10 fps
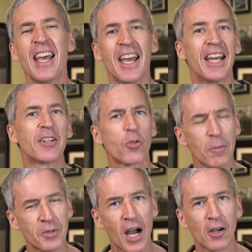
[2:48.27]
and
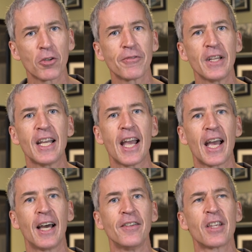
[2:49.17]
cryptography
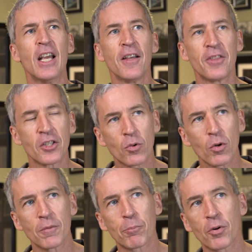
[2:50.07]
and this
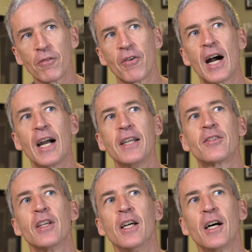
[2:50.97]
sort of
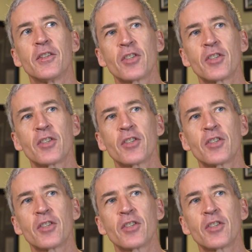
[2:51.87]
provides uh,